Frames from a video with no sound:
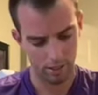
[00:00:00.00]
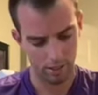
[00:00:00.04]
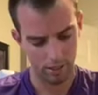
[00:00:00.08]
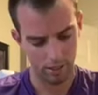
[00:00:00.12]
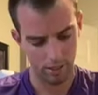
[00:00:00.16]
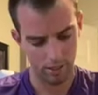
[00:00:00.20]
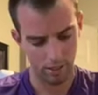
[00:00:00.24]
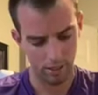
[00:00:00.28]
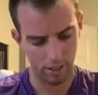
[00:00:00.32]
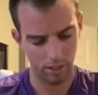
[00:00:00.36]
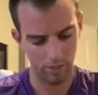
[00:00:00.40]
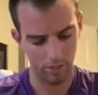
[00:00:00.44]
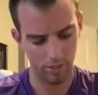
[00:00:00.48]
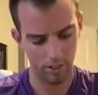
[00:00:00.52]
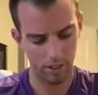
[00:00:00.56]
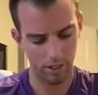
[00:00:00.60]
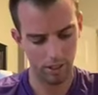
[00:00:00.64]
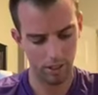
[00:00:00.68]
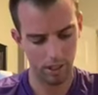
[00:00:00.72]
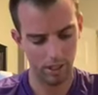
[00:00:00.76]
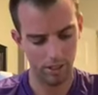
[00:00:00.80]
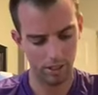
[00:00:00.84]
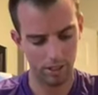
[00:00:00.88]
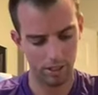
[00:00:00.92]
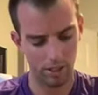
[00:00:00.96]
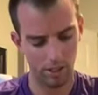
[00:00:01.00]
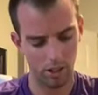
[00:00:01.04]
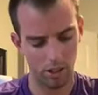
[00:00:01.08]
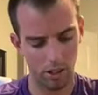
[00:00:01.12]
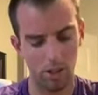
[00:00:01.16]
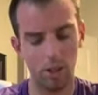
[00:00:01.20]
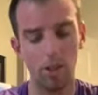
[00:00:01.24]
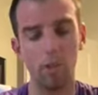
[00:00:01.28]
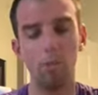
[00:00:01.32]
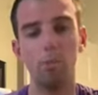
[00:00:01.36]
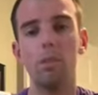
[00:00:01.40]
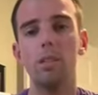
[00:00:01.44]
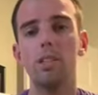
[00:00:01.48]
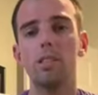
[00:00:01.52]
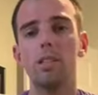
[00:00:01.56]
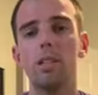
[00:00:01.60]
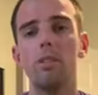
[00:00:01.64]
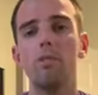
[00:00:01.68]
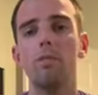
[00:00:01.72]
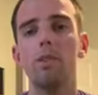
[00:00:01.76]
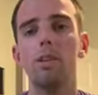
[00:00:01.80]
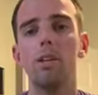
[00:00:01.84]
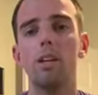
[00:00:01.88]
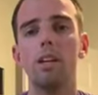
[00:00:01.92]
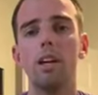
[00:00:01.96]
This often lies at the heart of
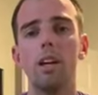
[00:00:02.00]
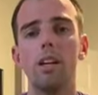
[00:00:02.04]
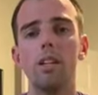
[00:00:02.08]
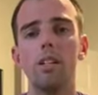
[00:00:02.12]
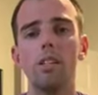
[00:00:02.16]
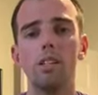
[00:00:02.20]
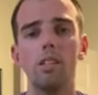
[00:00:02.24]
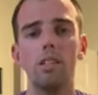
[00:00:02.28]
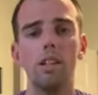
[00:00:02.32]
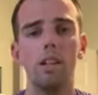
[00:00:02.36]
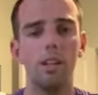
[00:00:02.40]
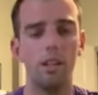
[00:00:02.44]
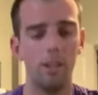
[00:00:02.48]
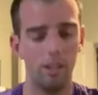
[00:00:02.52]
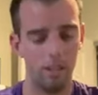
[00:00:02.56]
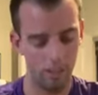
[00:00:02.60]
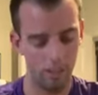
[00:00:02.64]
miscommunication.